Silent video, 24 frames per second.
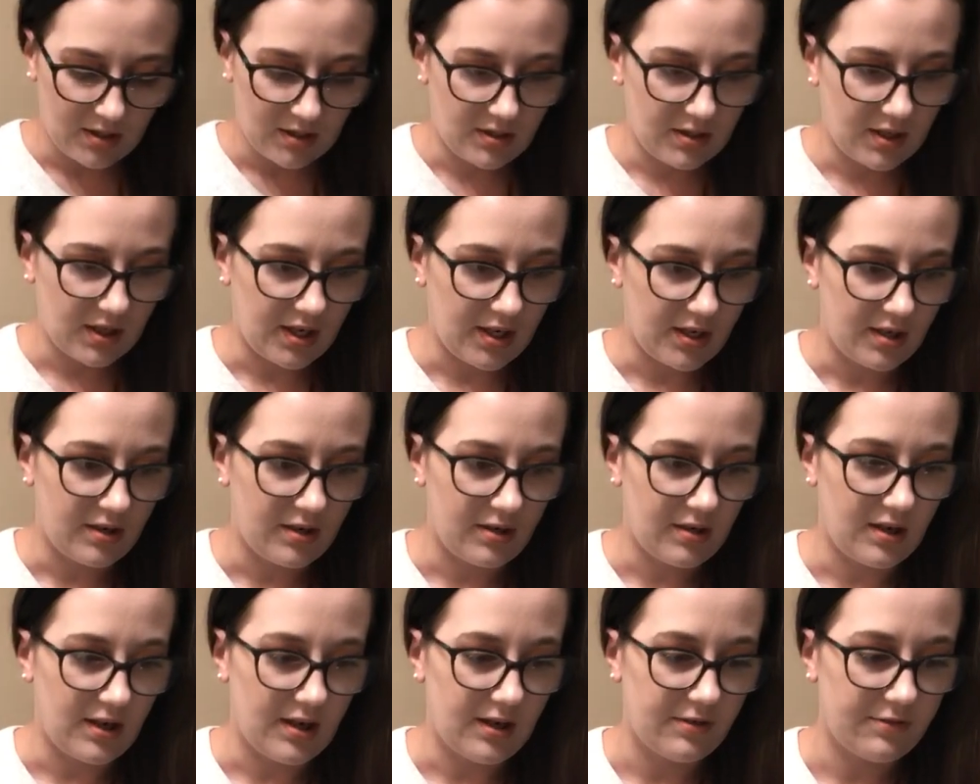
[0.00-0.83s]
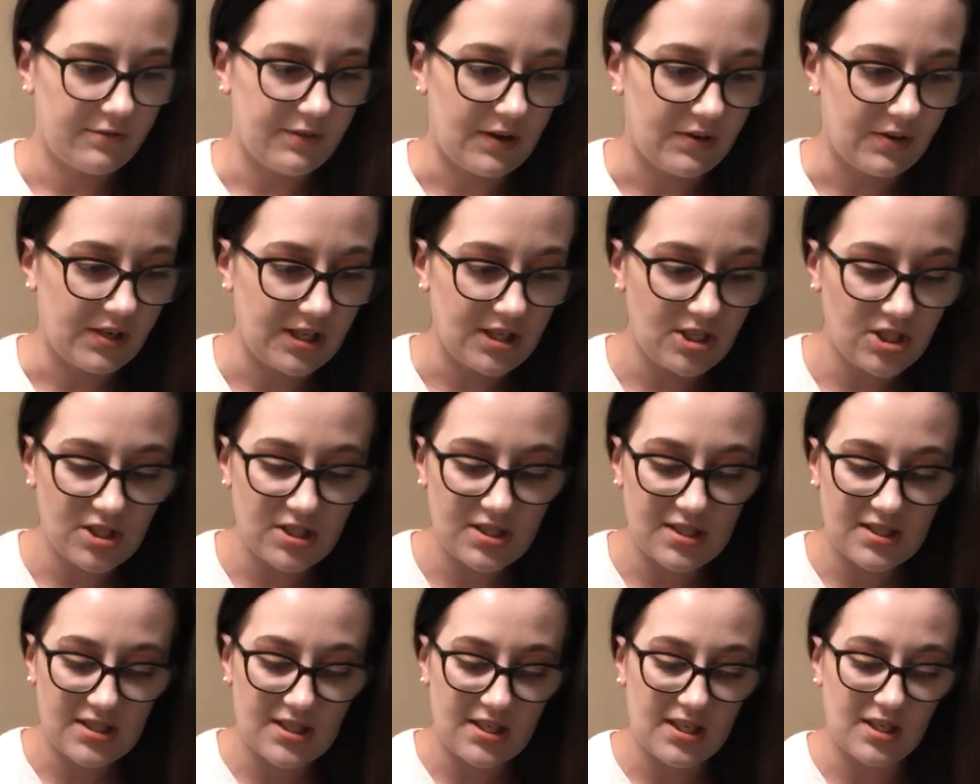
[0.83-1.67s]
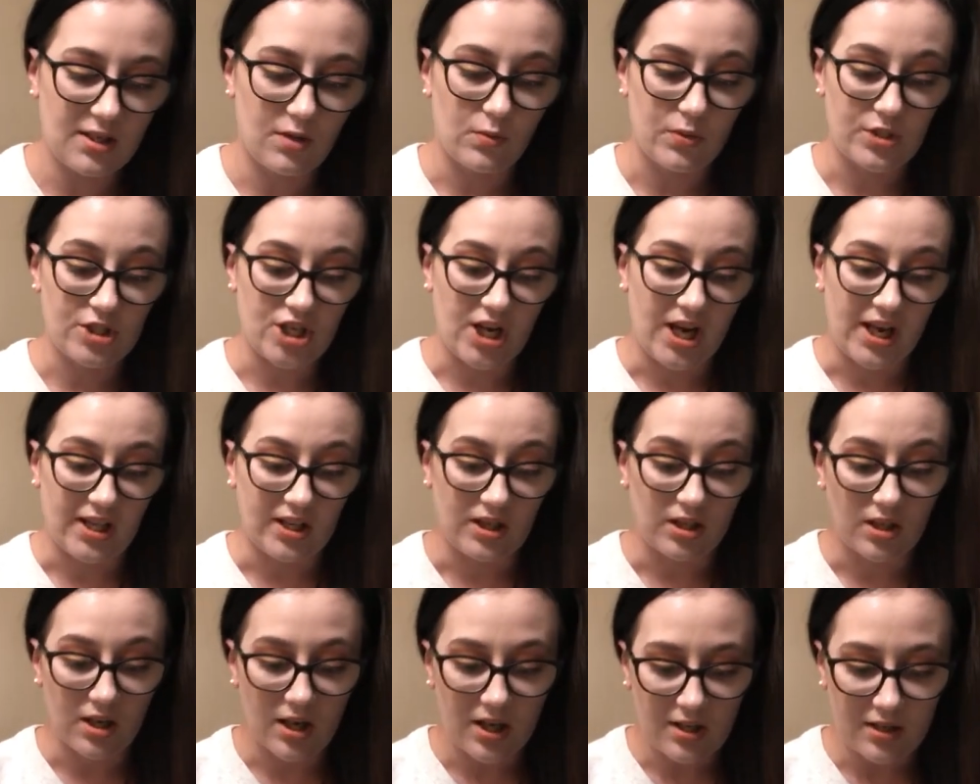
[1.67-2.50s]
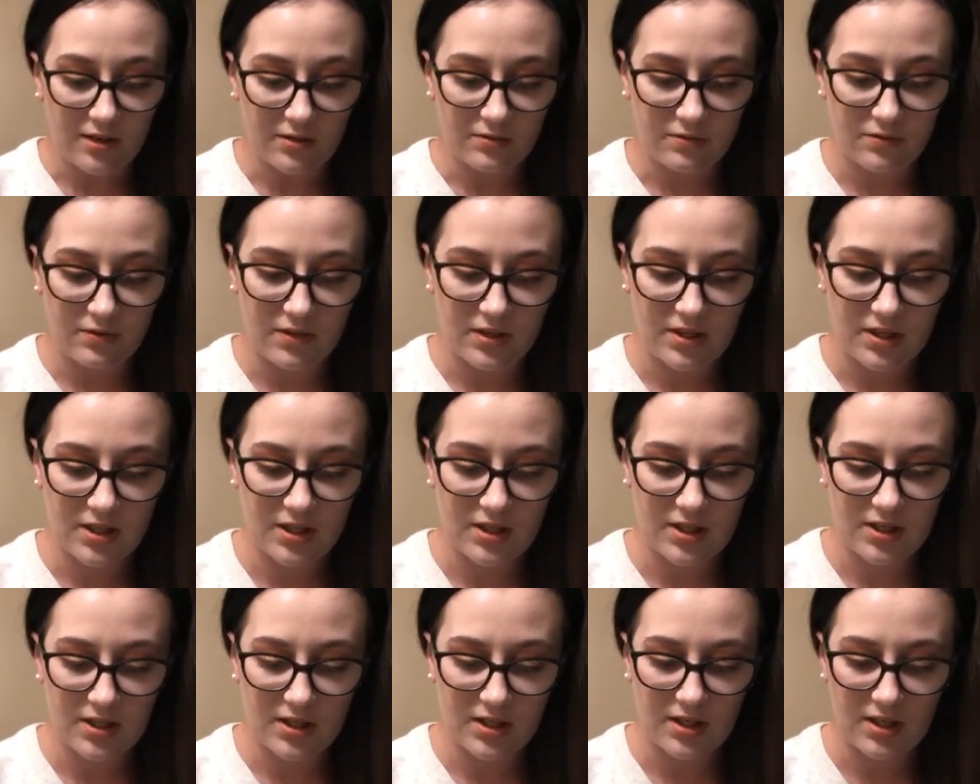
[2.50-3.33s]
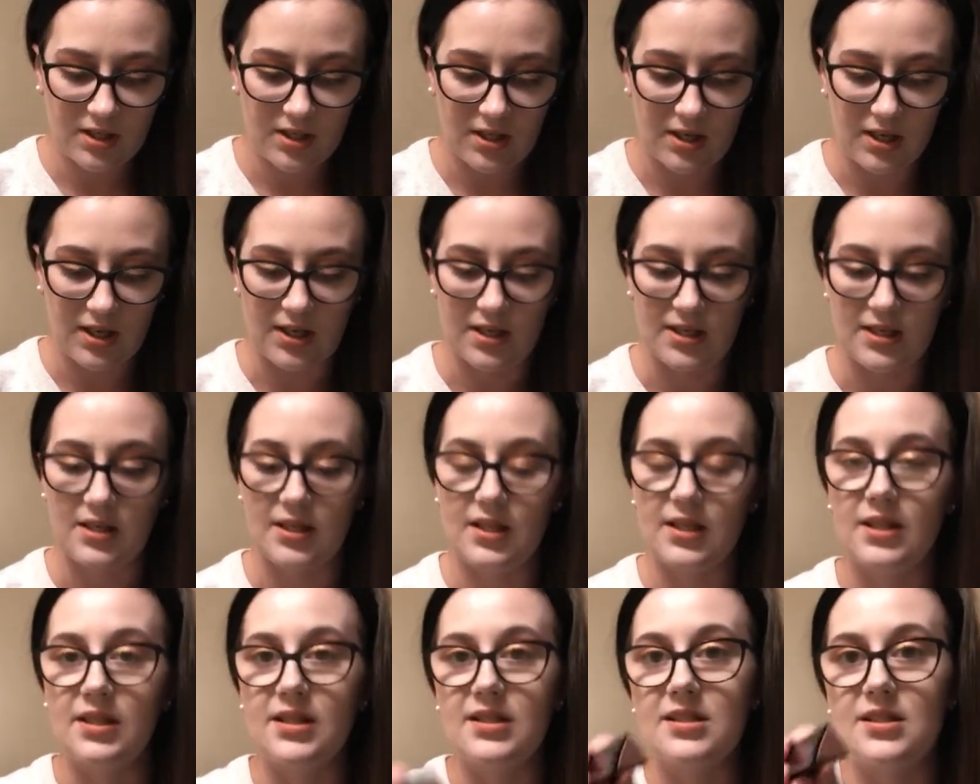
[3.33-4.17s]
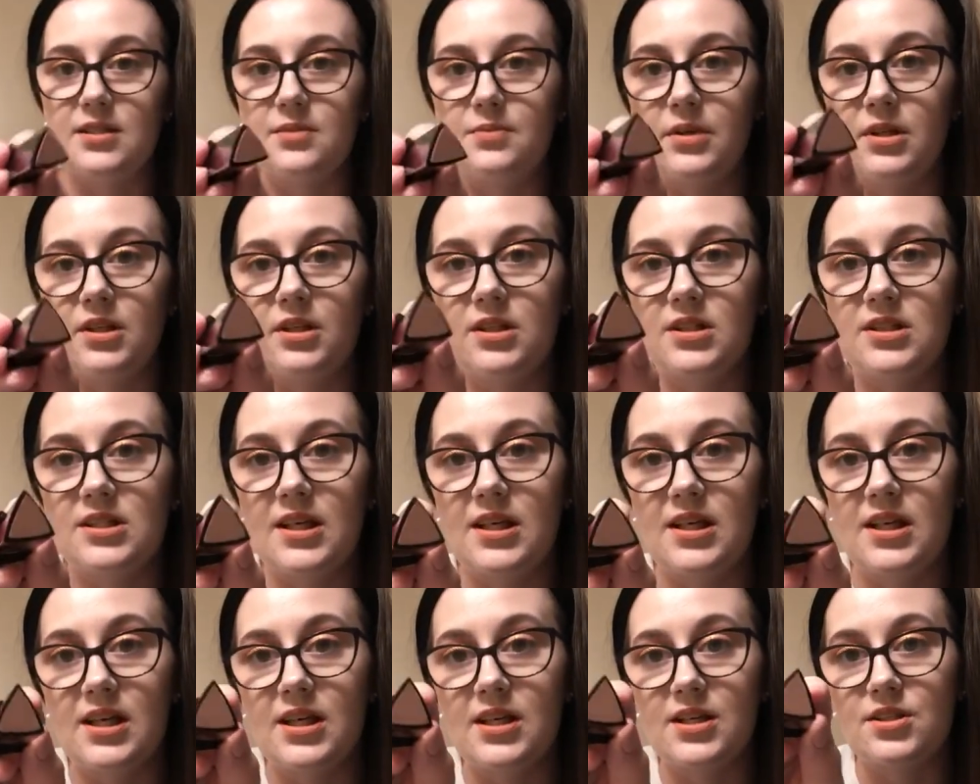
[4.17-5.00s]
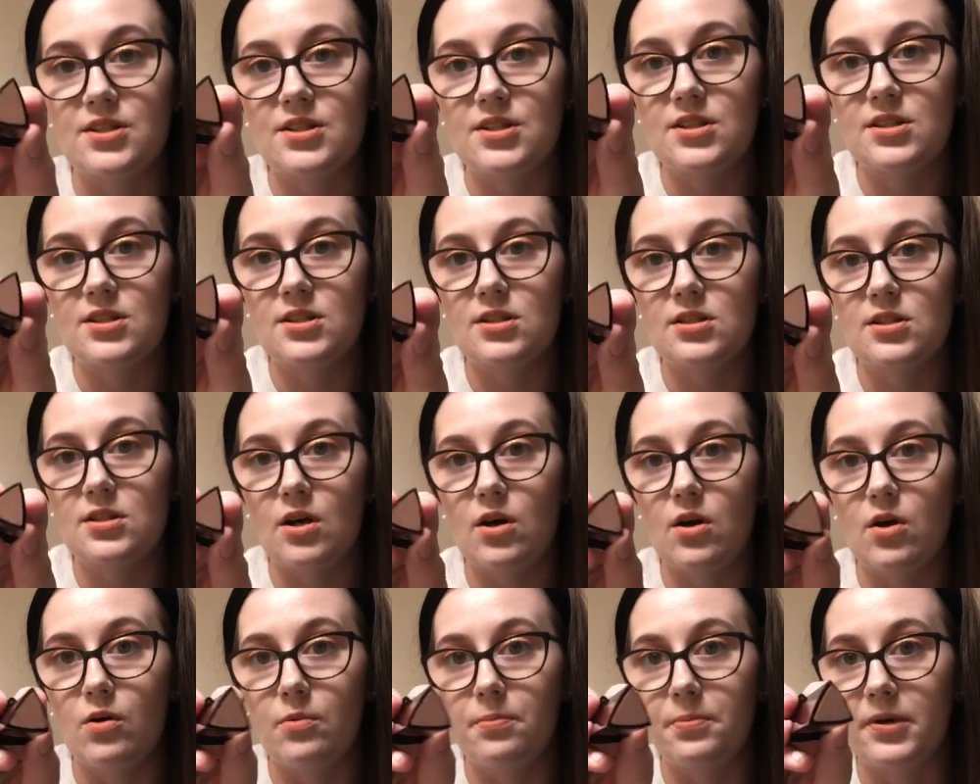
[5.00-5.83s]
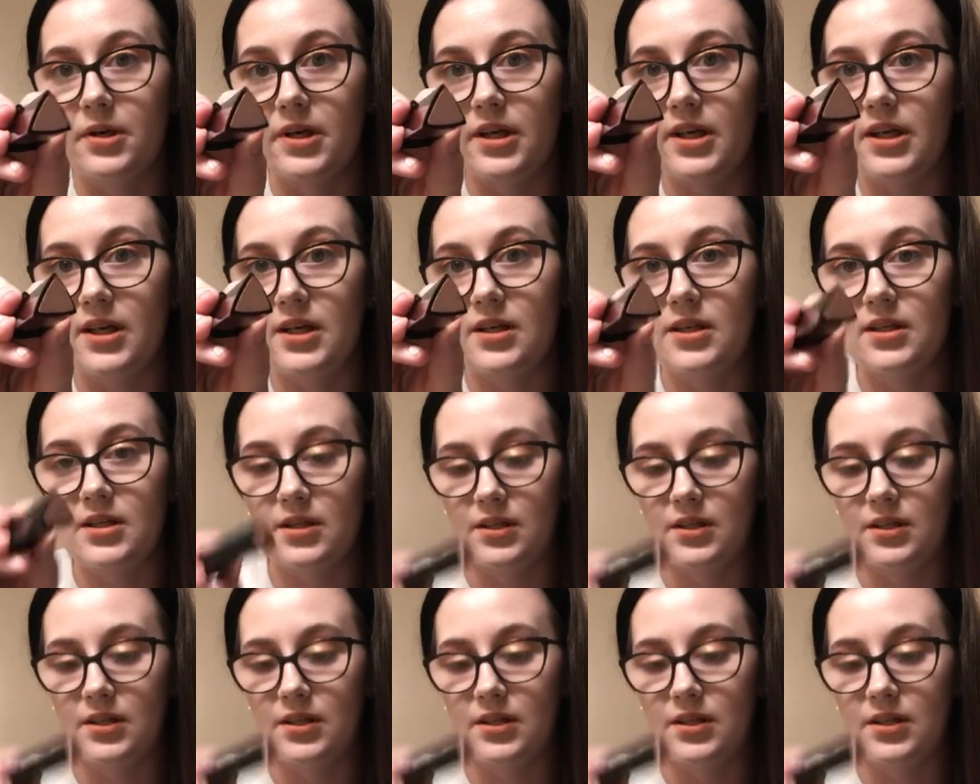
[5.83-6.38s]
their foundation stick, which I love. And this is what it looks like. It is so pretty.